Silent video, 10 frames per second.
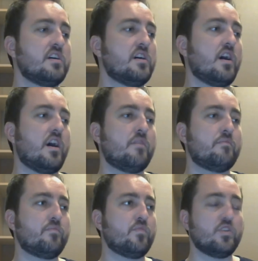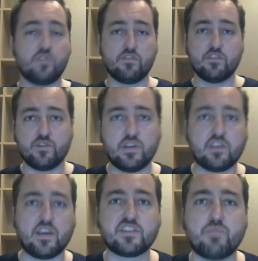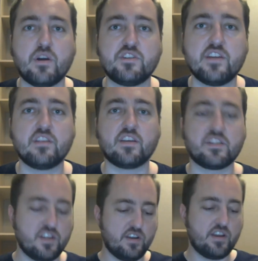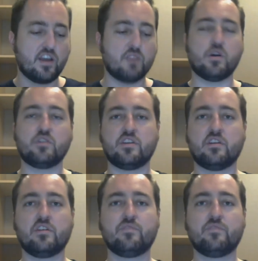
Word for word: um, do you ever do any guest bartending? Like, say you're hitting on a bartender